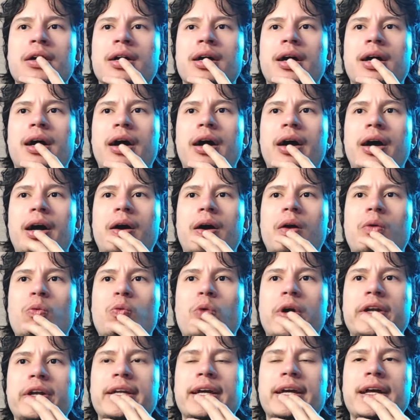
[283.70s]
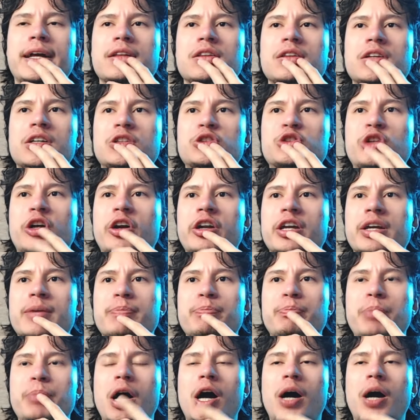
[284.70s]
uh, what, electronic
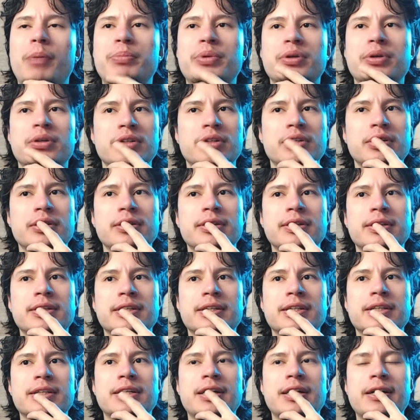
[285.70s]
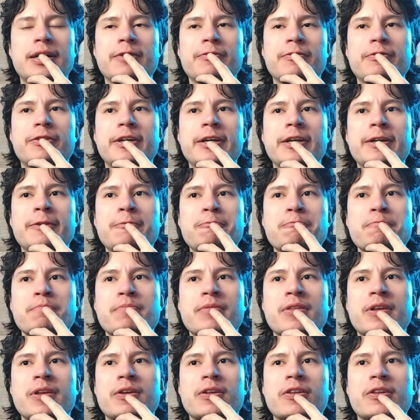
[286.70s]
pop kind of thing.
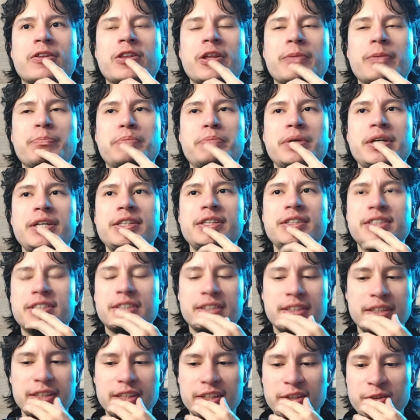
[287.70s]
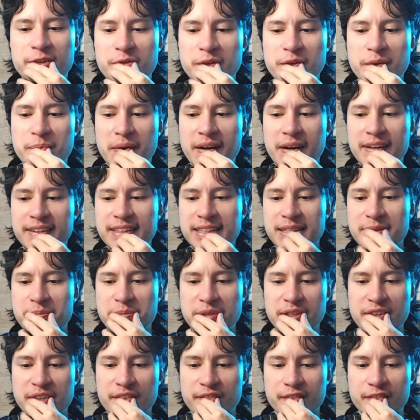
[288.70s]
The beat, it reminded
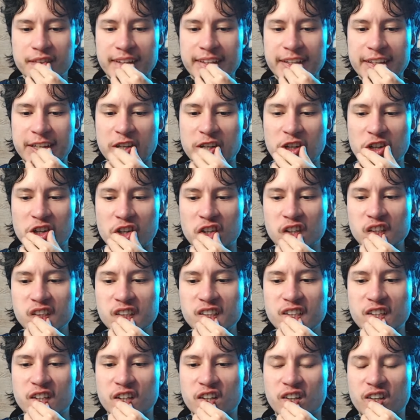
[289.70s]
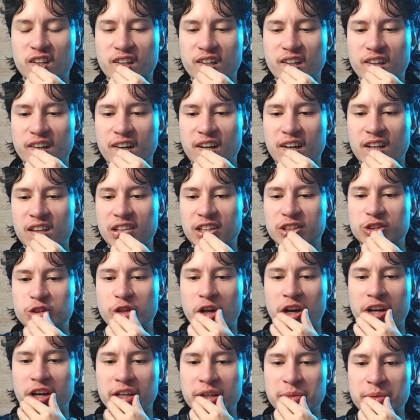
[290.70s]
me of like earlier
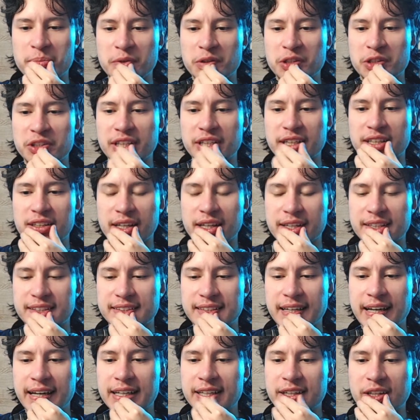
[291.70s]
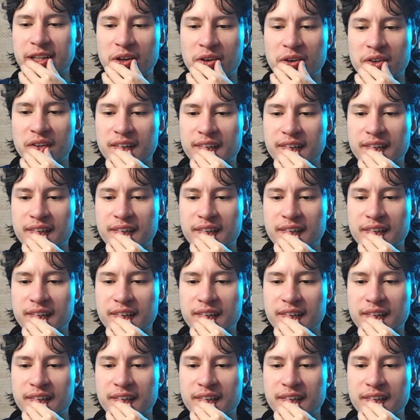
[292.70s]
electronic music like techno